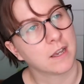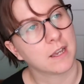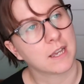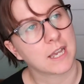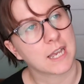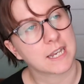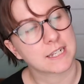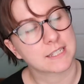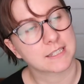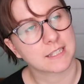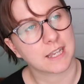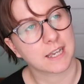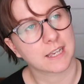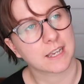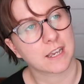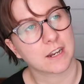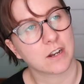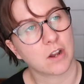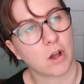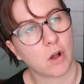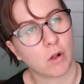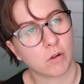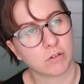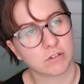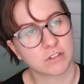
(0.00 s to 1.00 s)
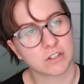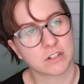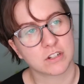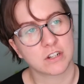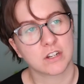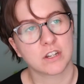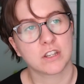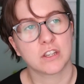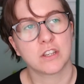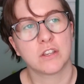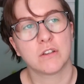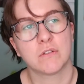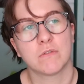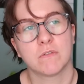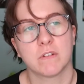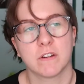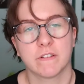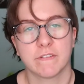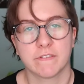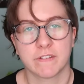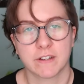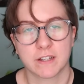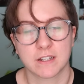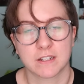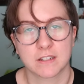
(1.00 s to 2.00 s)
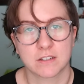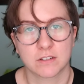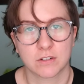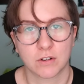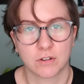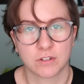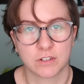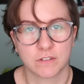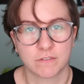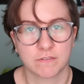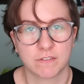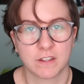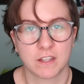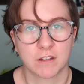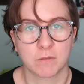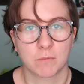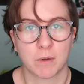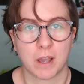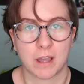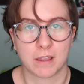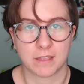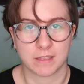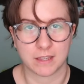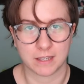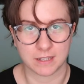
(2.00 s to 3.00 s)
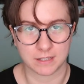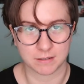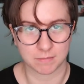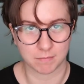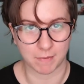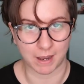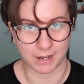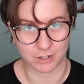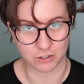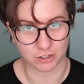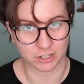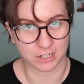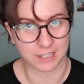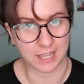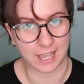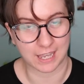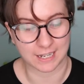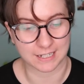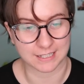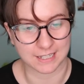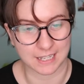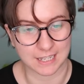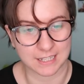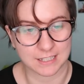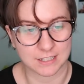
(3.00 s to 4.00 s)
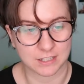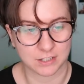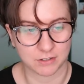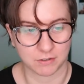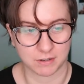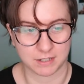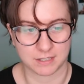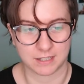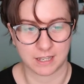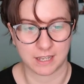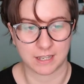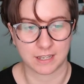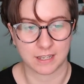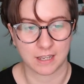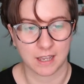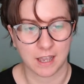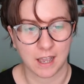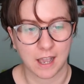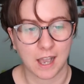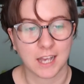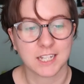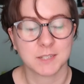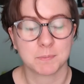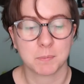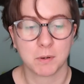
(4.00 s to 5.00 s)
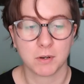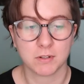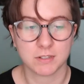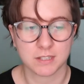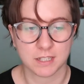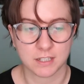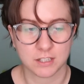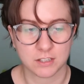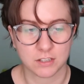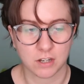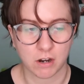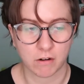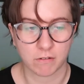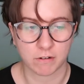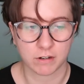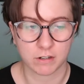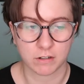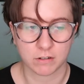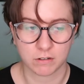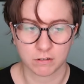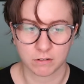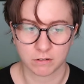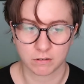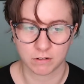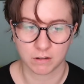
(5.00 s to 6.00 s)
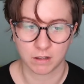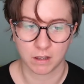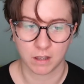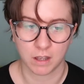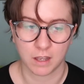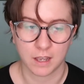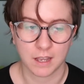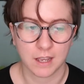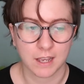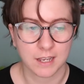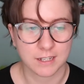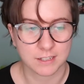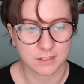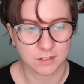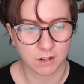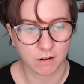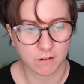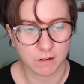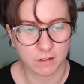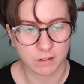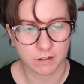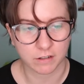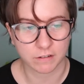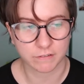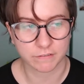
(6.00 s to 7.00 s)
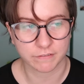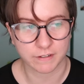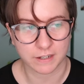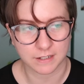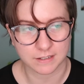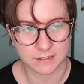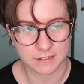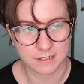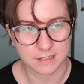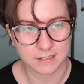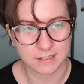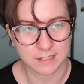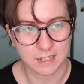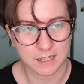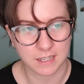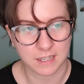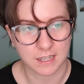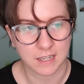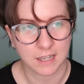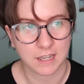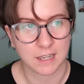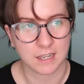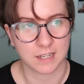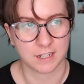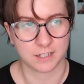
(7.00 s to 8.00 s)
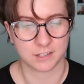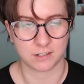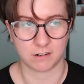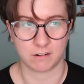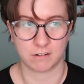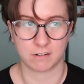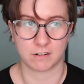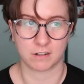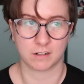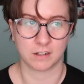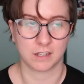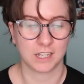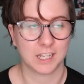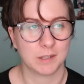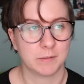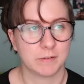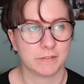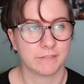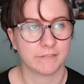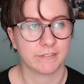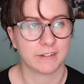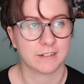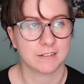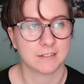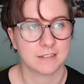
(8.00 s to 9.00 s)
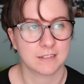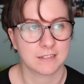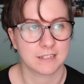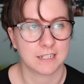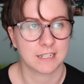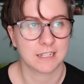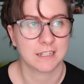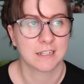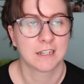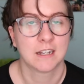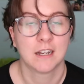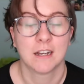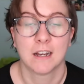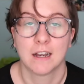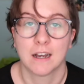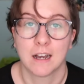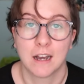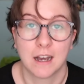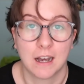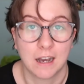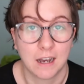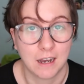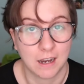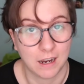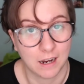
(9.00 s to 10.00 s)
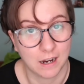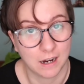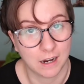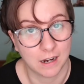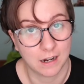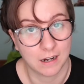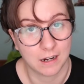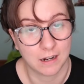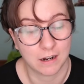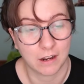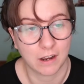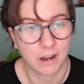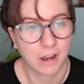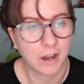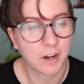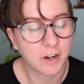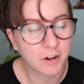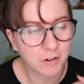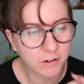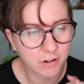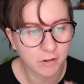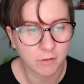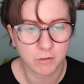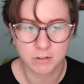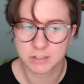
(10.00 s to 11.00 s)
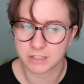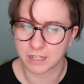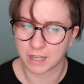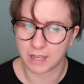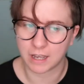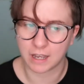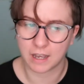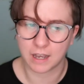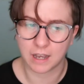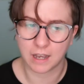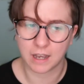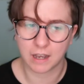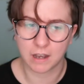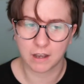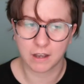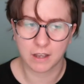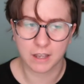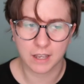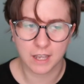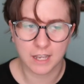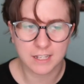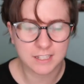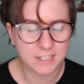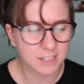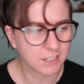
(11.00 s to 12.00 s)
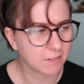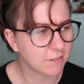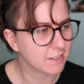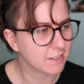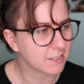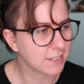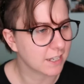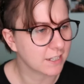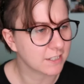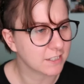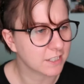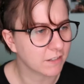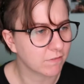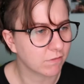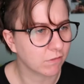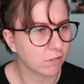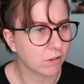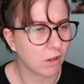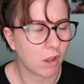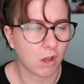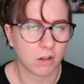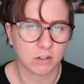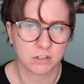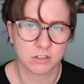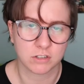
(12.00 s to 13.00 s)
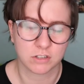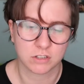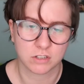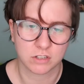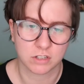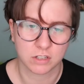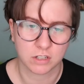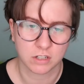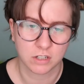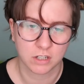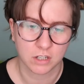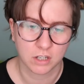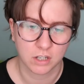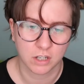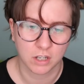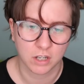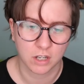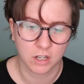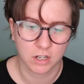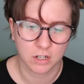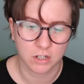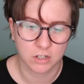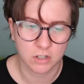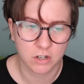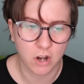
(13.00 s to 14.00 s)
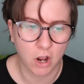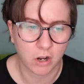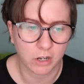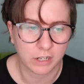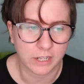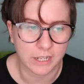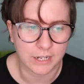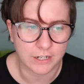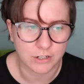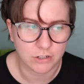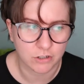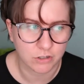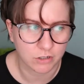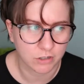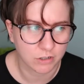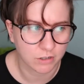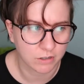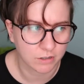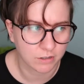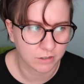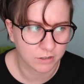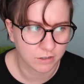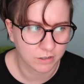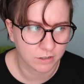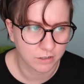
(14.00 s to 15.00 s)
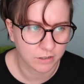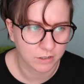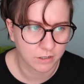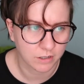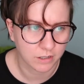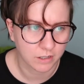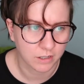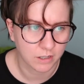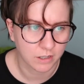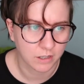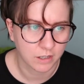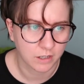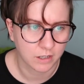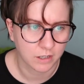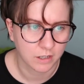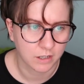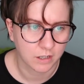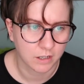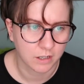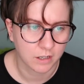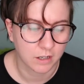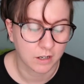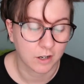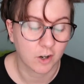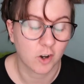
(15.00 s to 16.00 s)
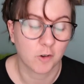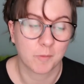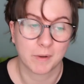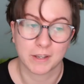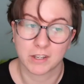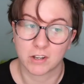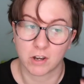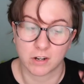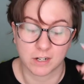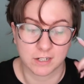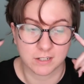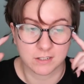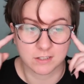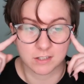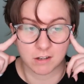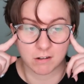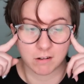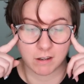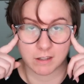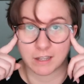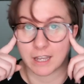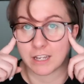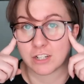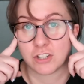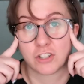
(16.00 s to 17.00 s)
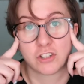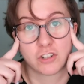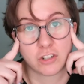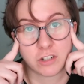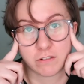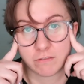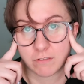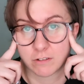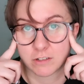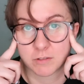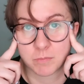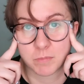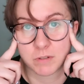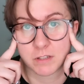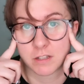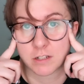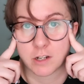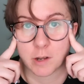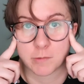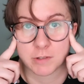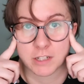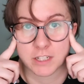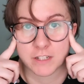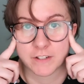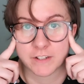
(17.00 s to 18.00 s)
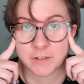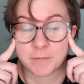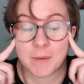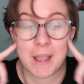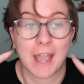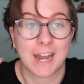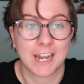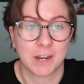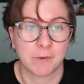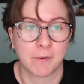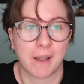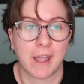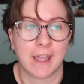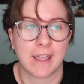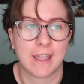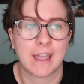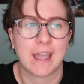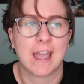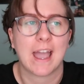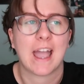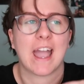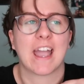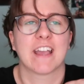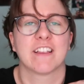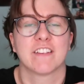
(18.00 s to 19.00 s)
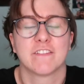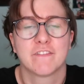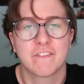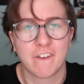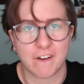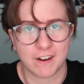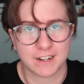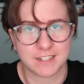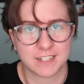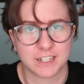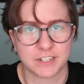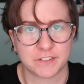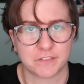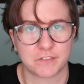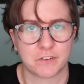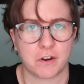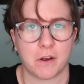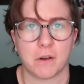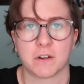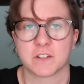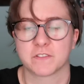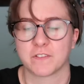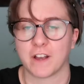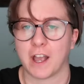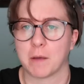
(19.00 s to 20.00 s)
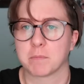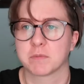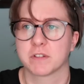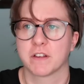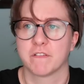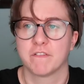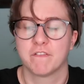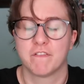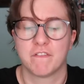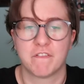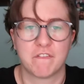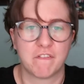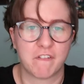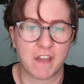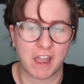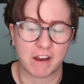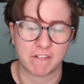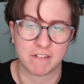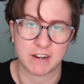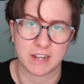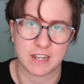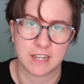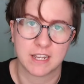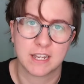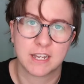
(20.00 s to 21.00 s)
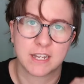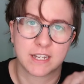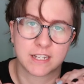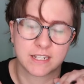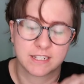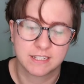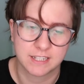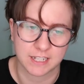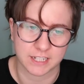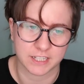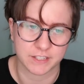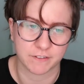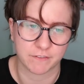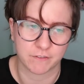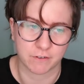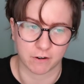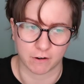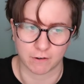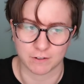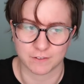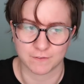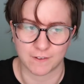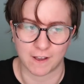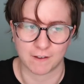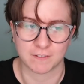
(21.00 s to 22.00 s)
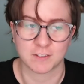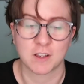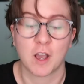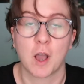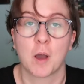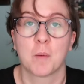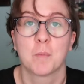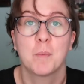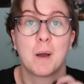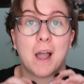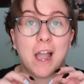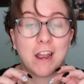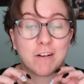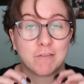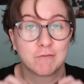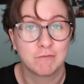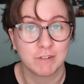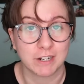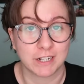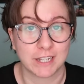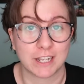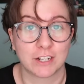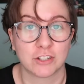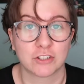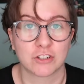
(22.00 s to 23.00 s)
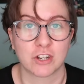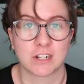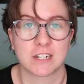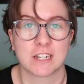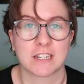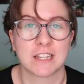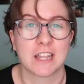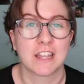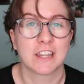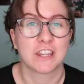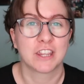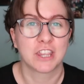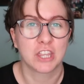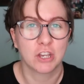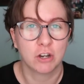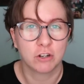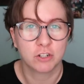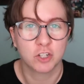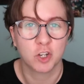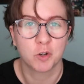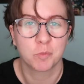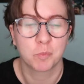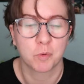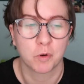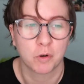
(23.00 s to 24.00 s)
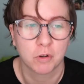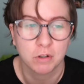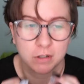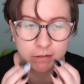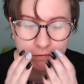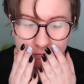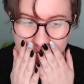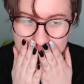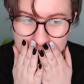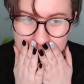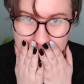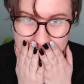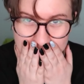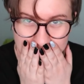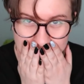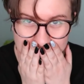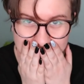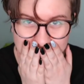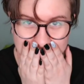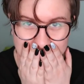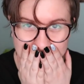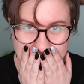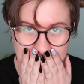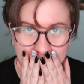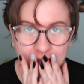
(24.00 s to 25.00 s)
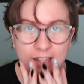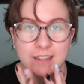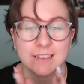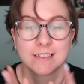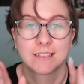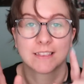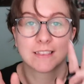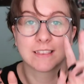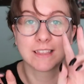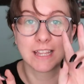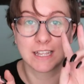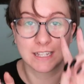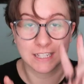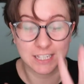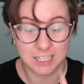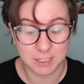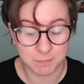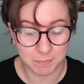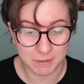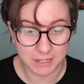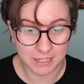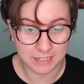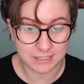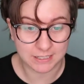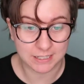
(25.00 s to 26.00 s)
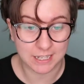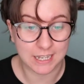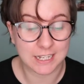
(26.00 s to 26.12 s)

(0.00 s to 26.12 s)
It's like an alternate universe sort of thing where this magic exists. So it's like, I suppose historical fantasy, historical urban fantasy. I don't know, because isn't sense of lost knowledge? Oh my god, it's so long. I should have looked up a synopsis. But anyway, it's very Six of Crows vibes. Very Six of Crows vibes. But I really enjoyed it. The audiobook, it's split.